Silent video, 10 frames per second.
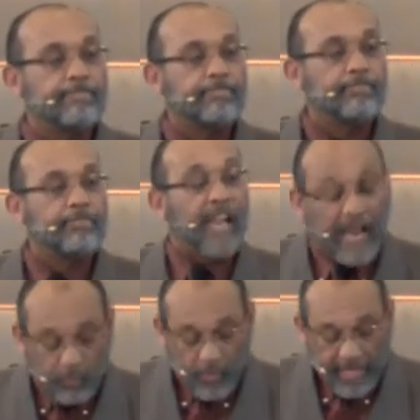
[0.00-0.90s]

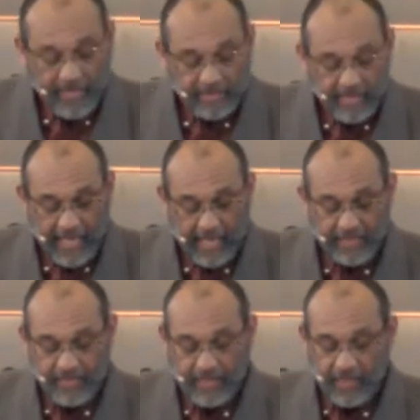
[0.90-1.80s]
not
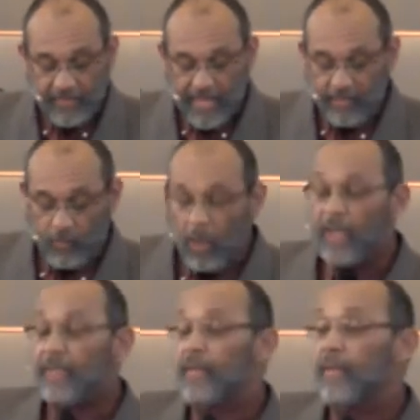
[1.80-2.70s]
recognizing that
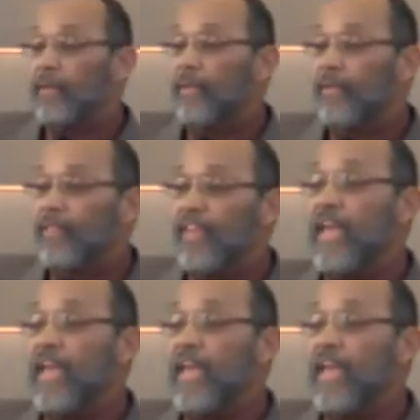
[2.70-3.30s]
what they